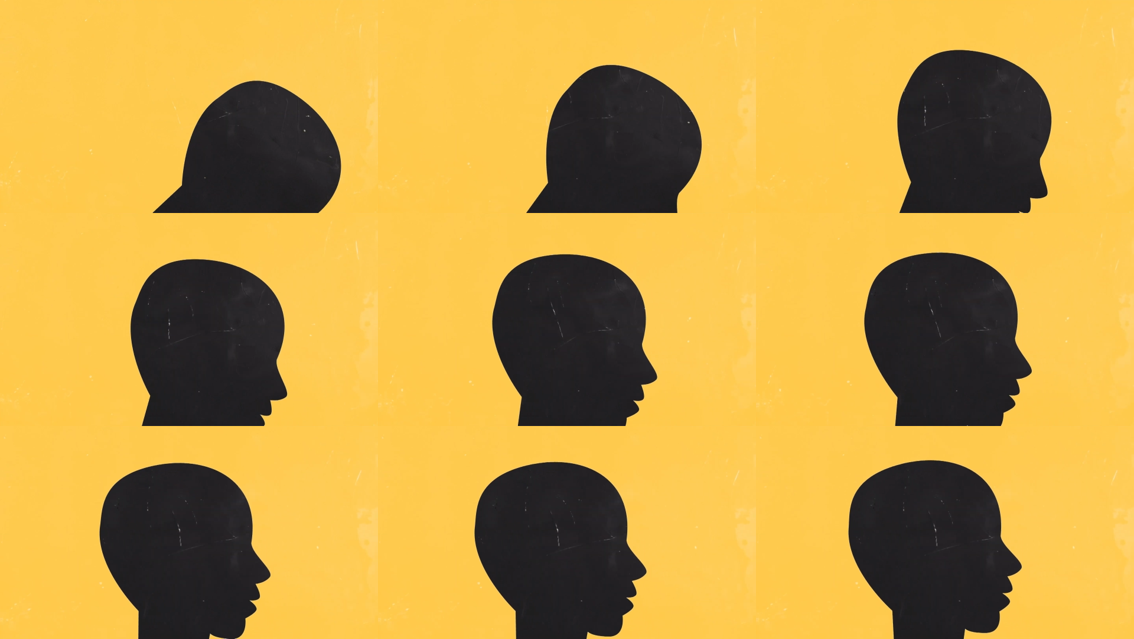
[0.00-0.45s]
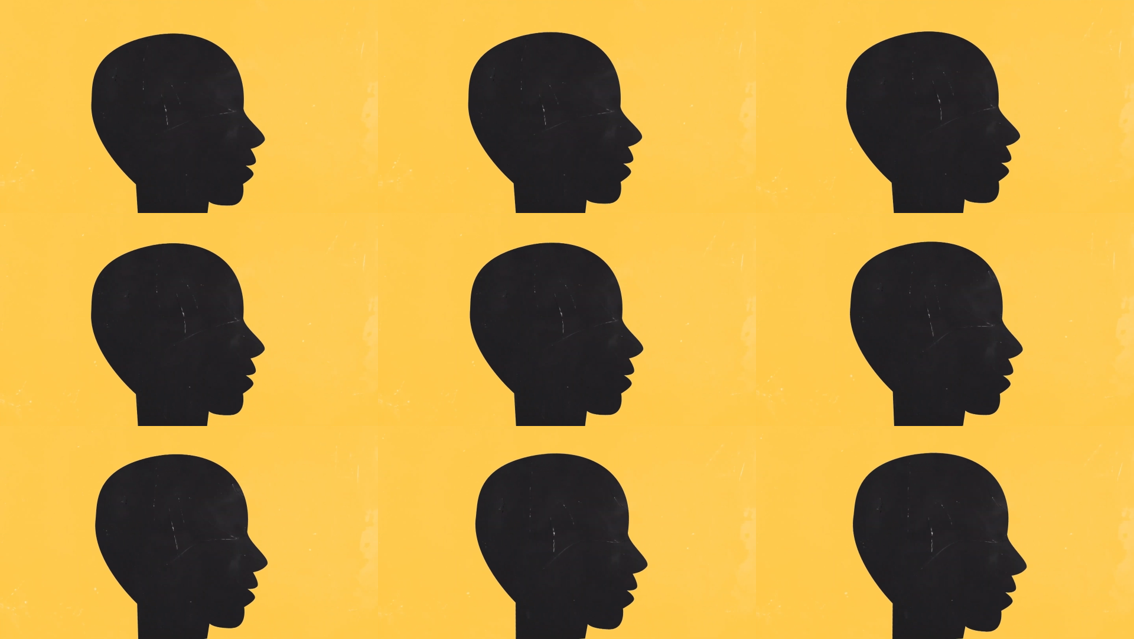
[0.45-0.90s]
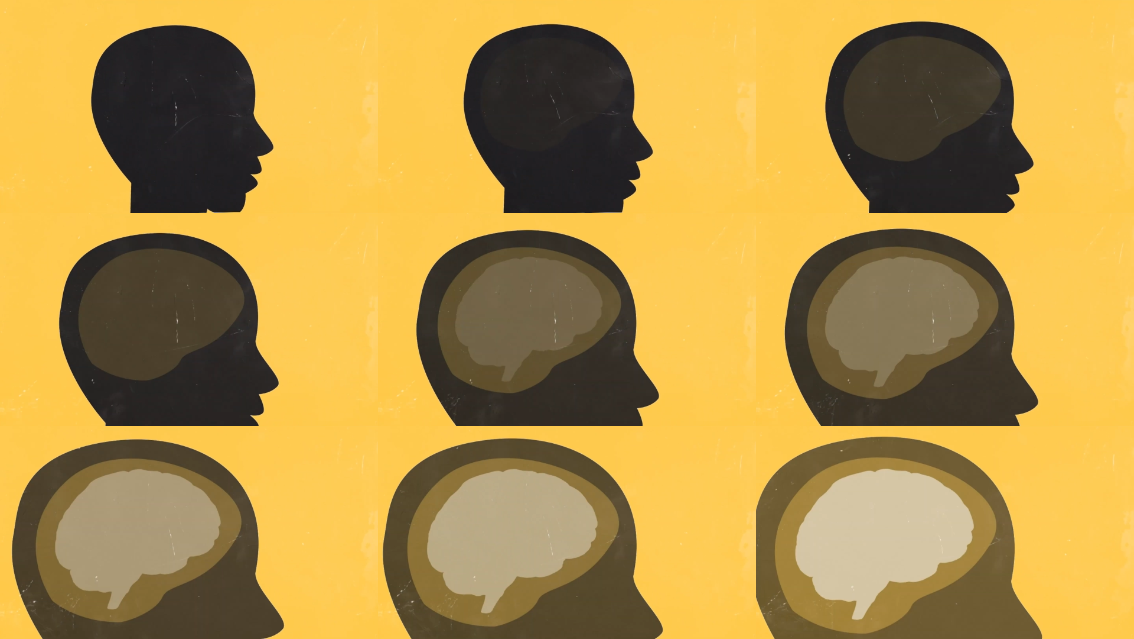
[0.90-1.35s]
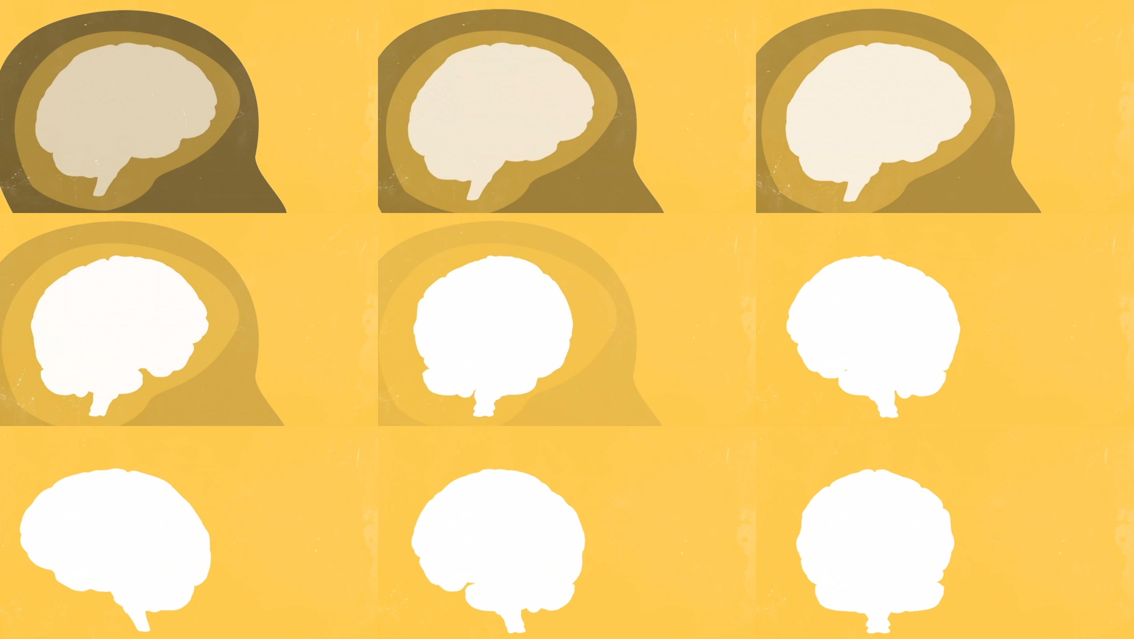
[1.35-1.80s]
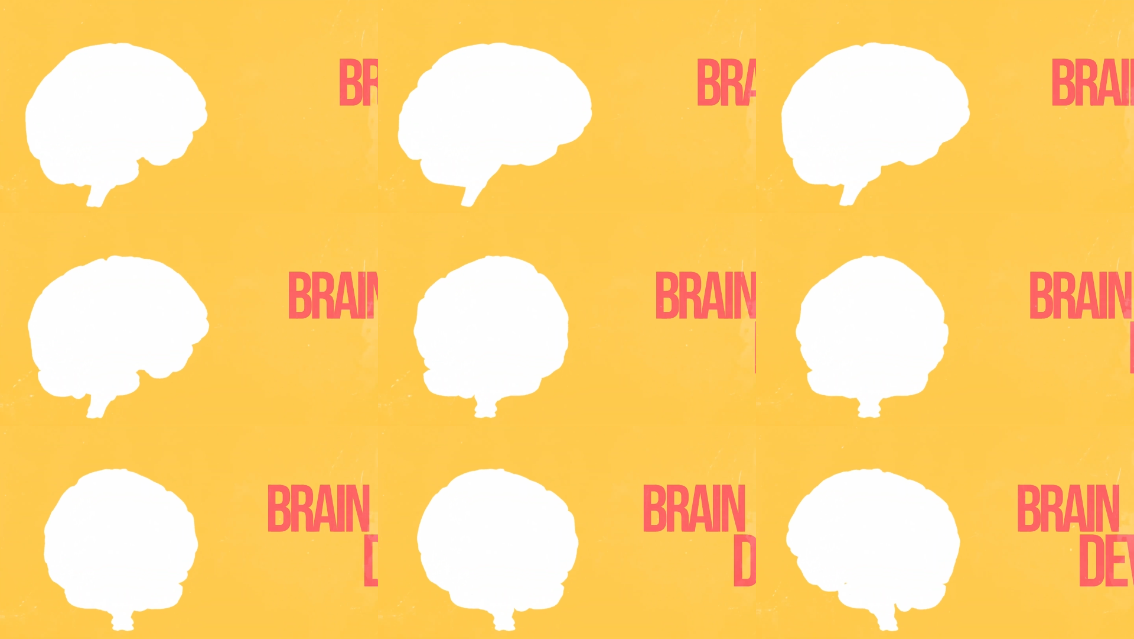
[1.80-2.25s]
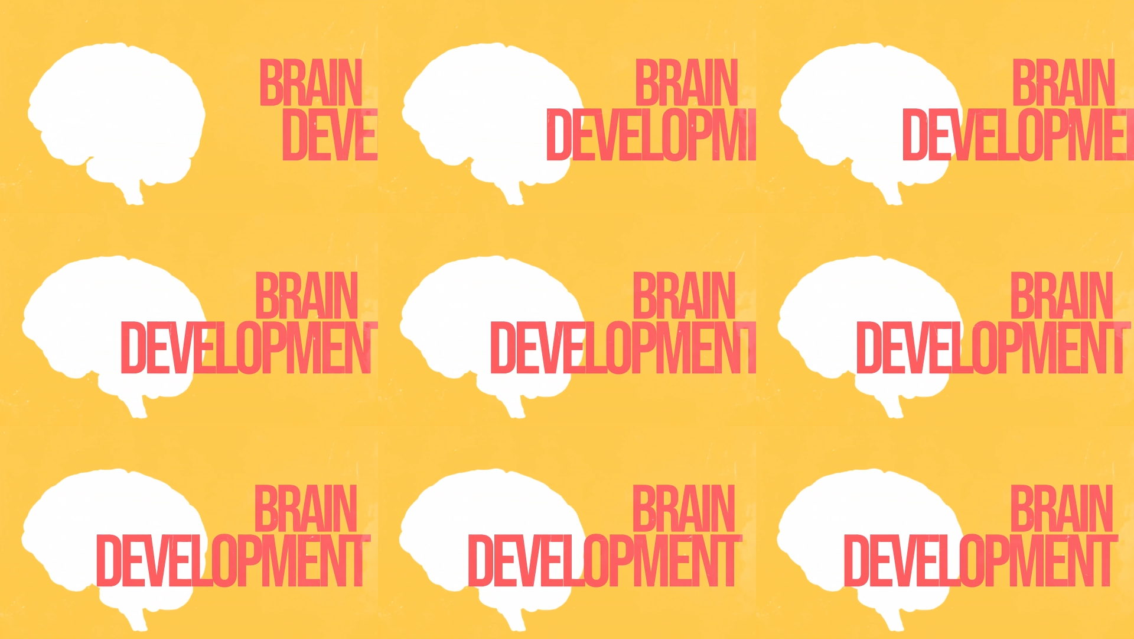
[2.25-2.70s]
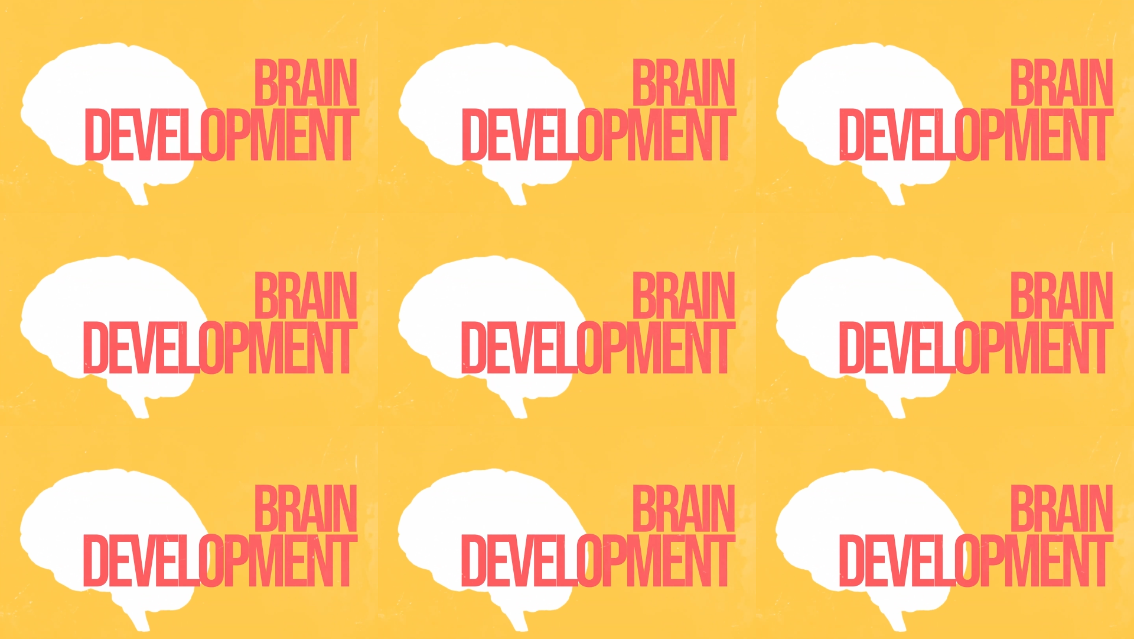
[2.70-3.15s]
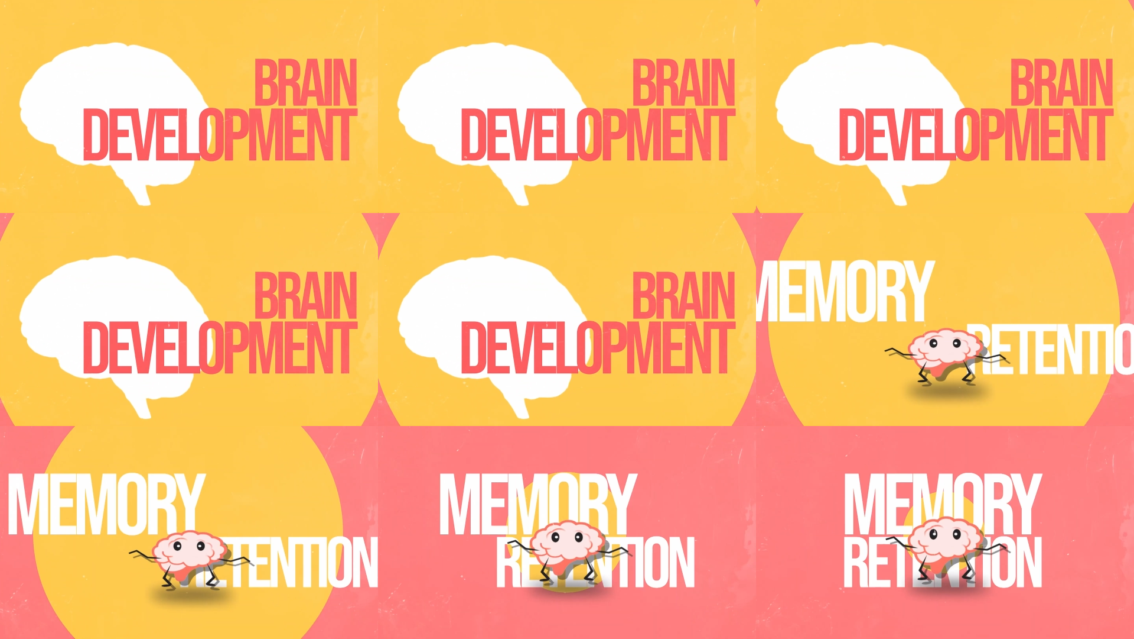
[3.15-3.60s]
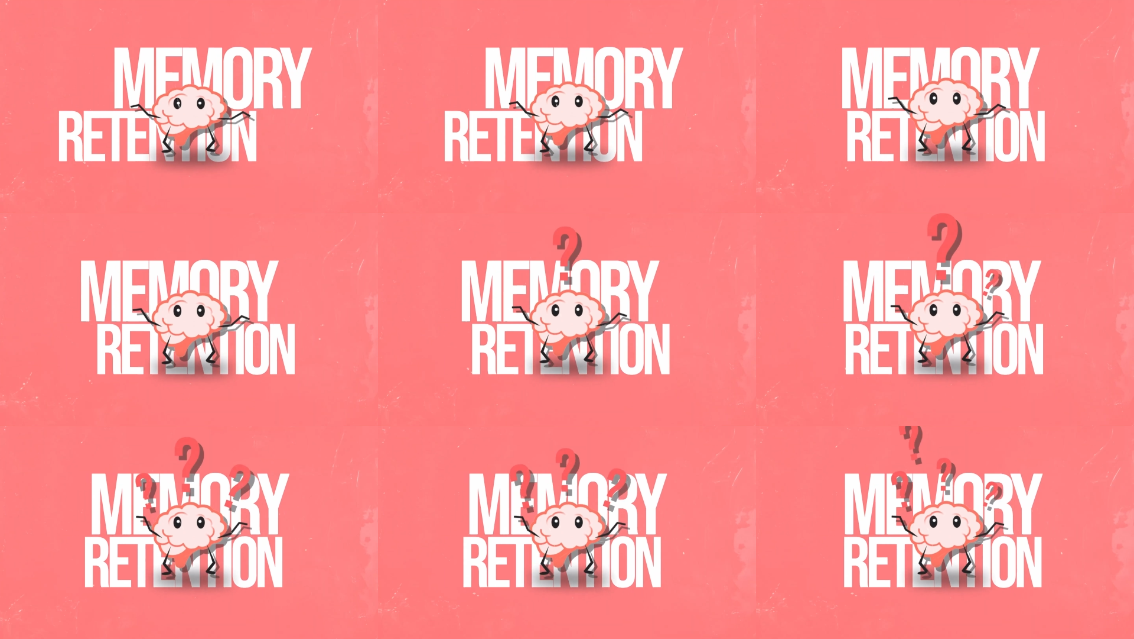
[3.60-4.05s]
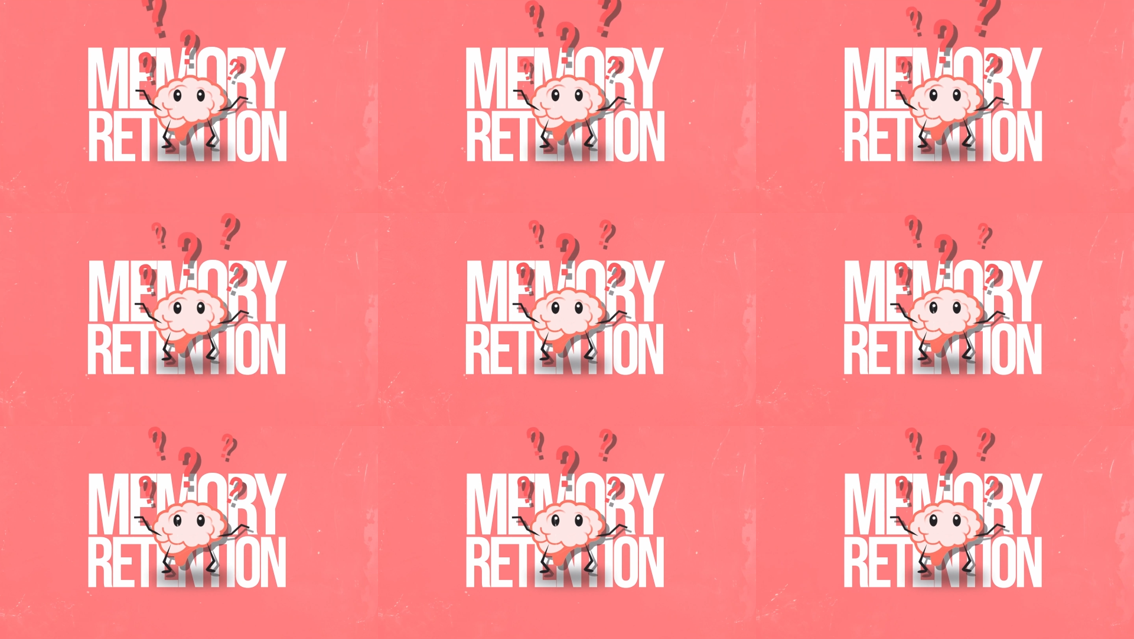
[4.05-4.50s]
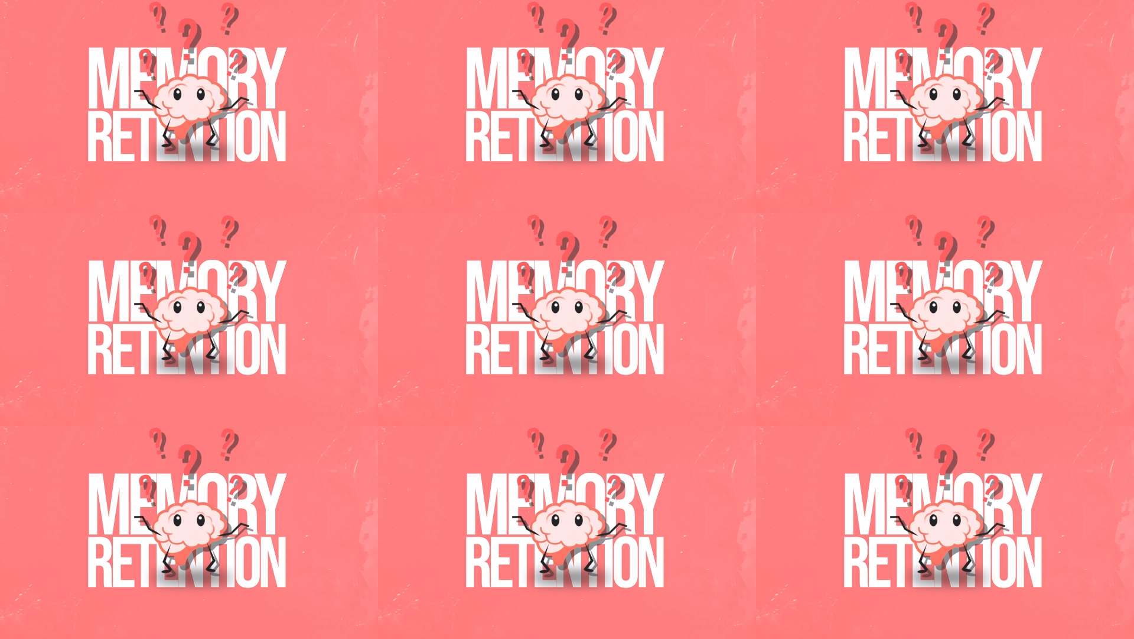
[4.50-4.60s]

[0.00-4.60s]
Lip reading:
(no speaker visible)